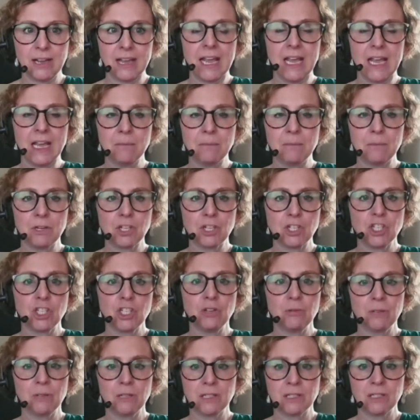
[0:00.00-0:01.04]
in
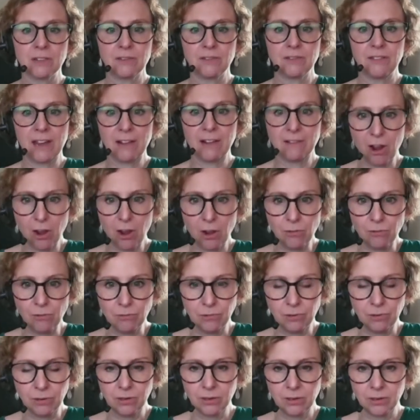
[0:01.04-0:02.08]
pursuance of their
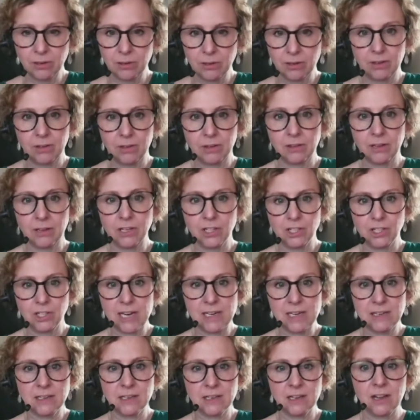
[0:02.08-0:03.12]
own
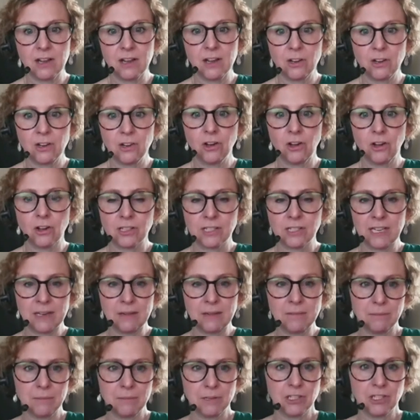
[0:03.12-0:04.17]
agenda, not
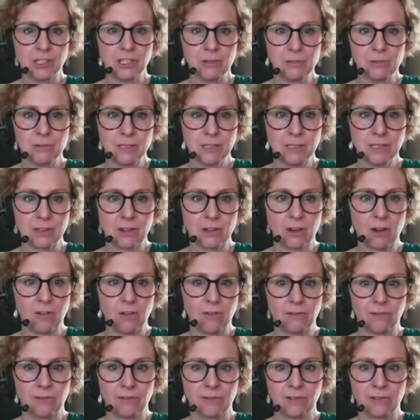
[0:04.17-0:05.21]
in pursuance
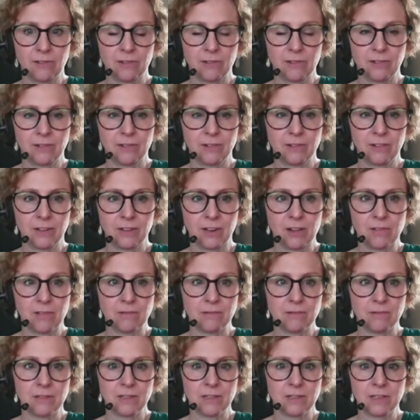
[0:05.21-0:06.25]
of, you know,
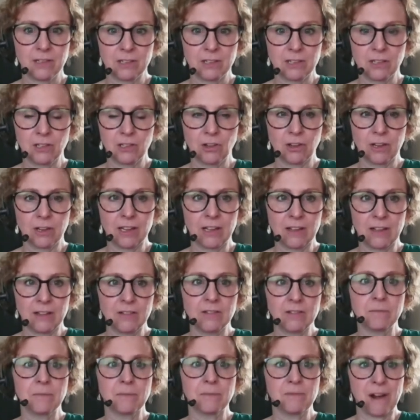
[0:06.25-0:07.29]
look at
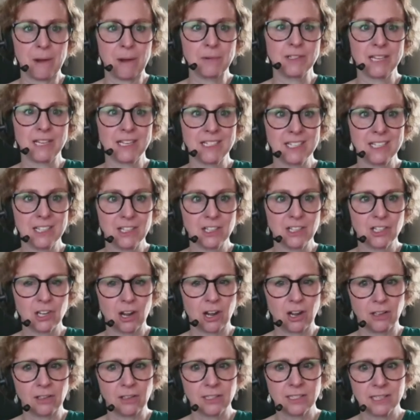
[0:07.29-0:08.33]
representing the
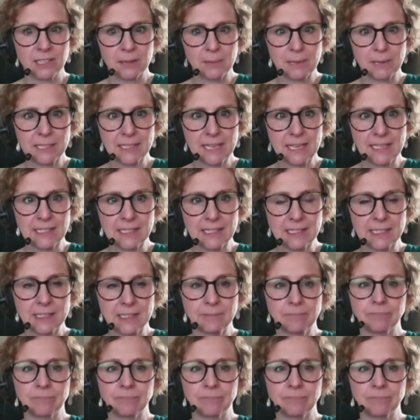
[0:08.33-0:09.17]
child. Does that make sense?